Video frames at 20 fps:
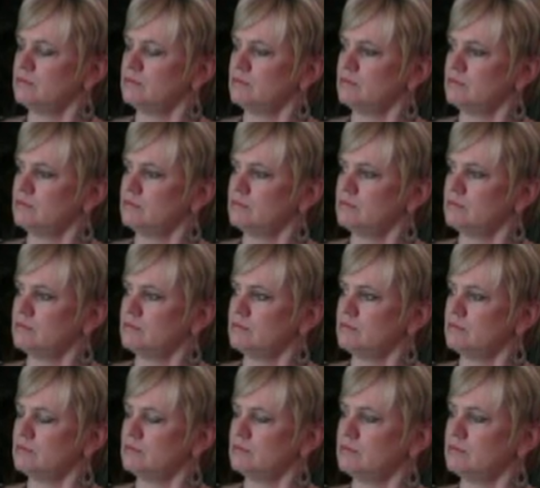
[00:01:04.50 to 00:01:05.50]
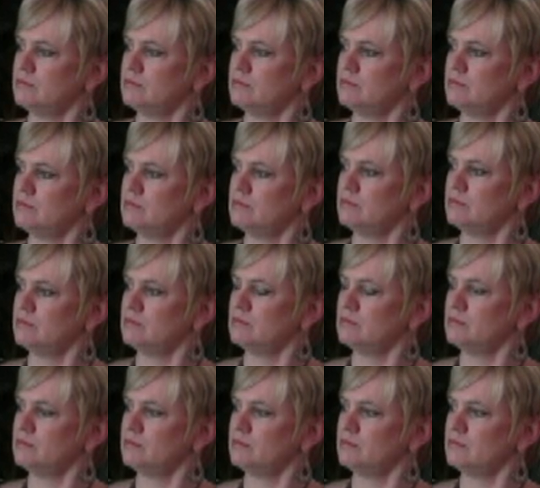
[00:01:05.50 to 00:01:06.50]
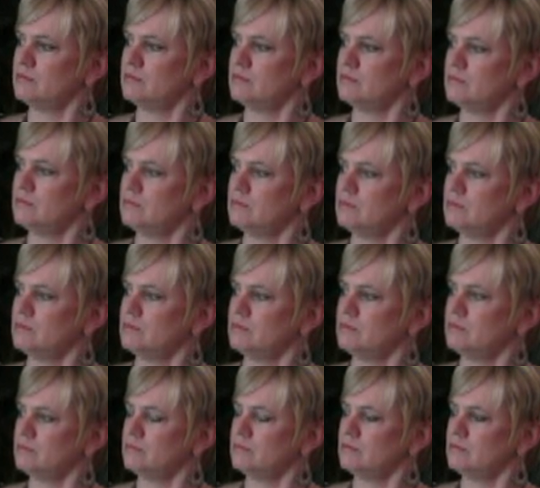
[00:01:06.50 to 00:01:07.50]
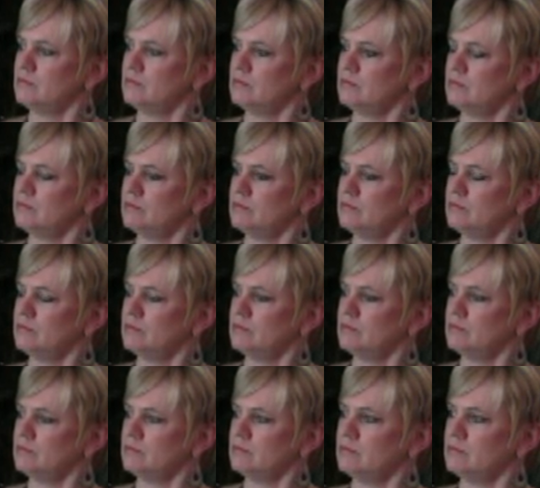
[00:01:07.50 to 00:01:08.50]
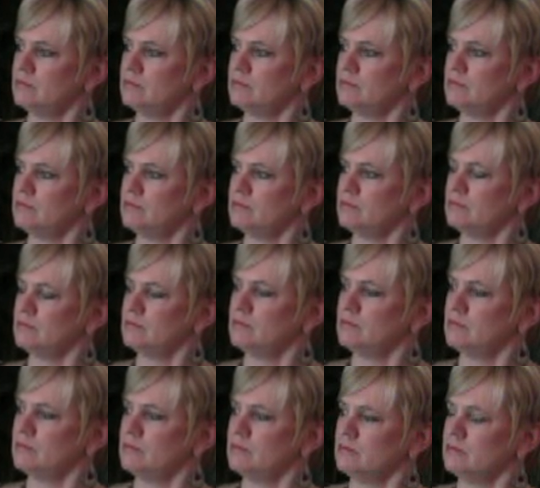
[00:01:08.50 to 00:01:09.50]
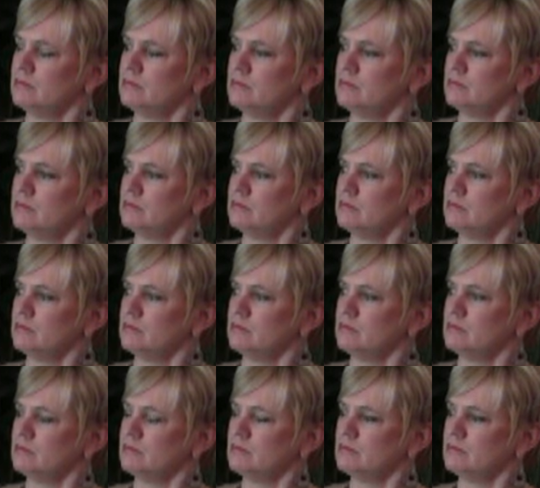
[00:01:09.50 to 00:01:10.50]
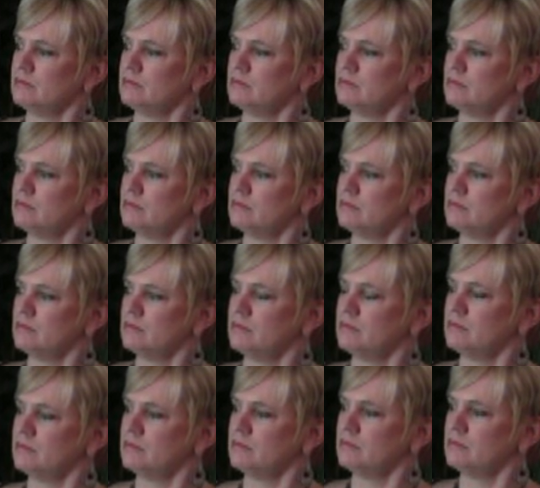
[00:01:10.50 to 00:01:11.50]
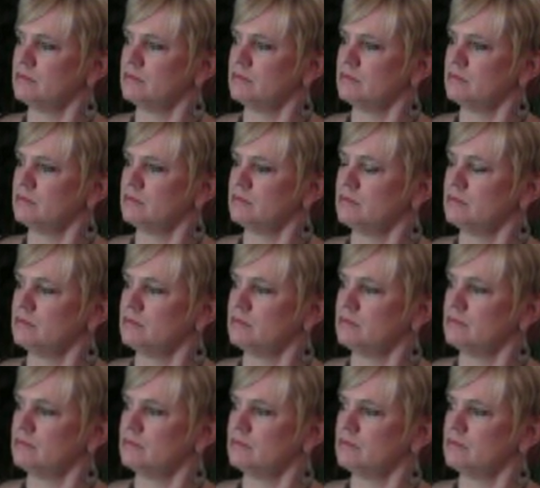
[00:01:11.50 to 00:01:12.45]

(silent)